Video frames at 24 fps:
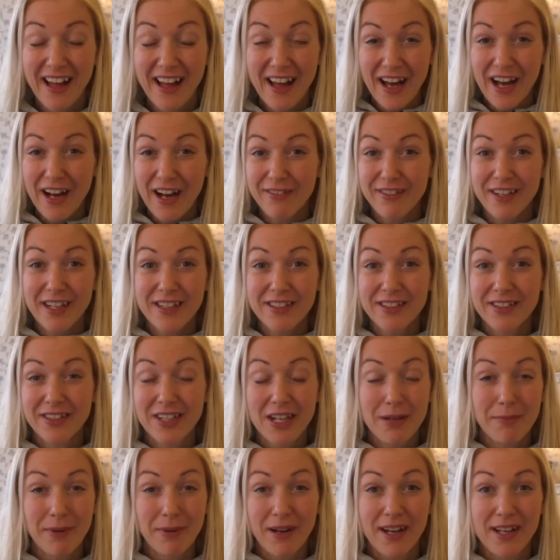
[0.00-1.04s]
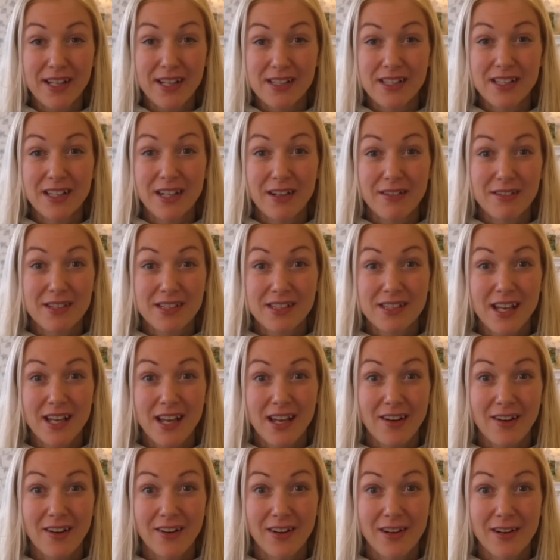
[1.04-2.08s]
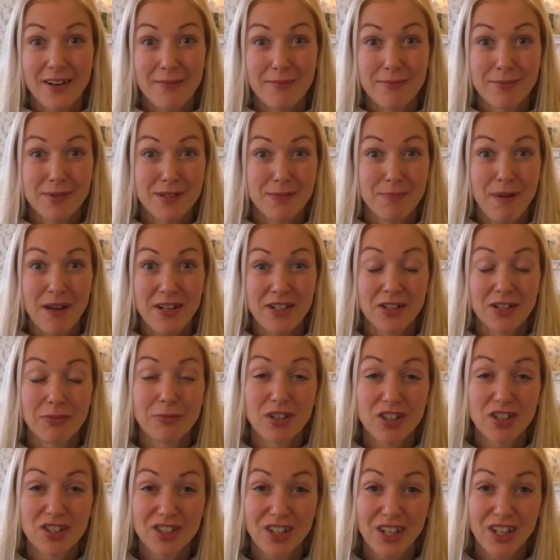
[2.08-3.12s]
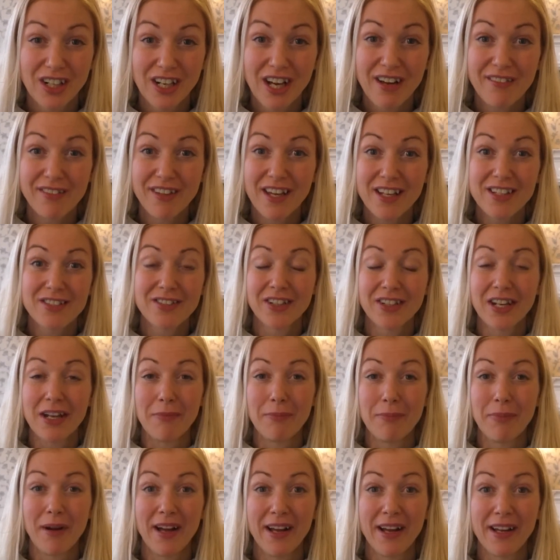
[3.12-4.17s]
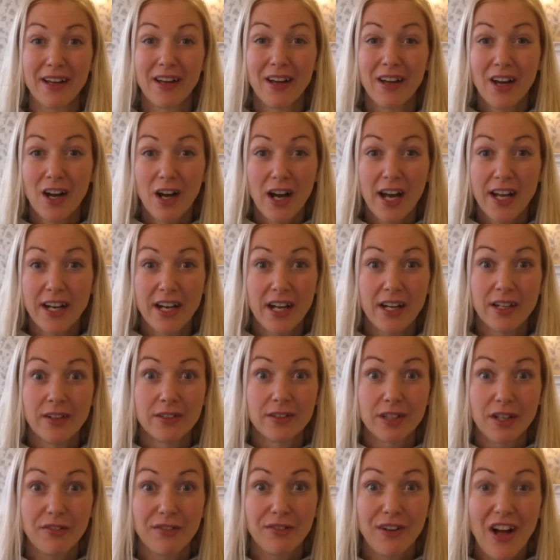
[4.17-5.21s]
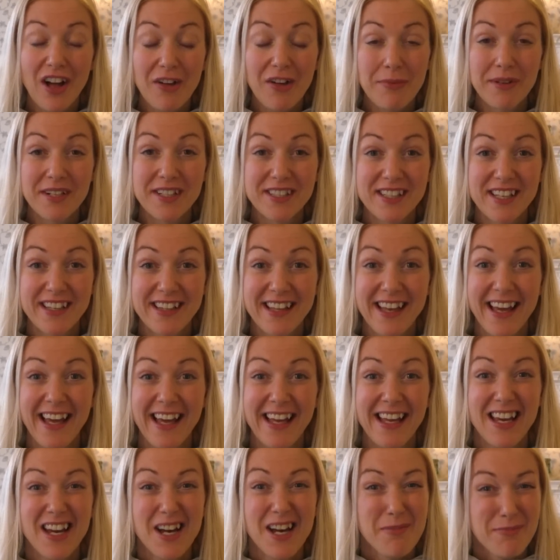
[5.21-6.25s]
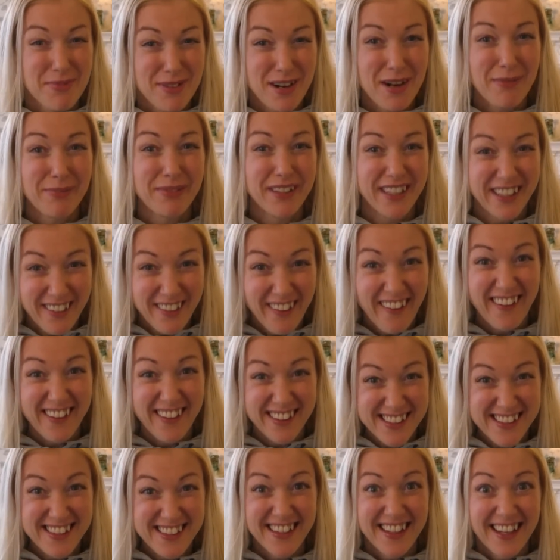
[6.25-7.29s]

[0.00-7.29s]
Have they done it by, sitting on a special machine? Have they done it by in only 5 minutes a day? Probably not.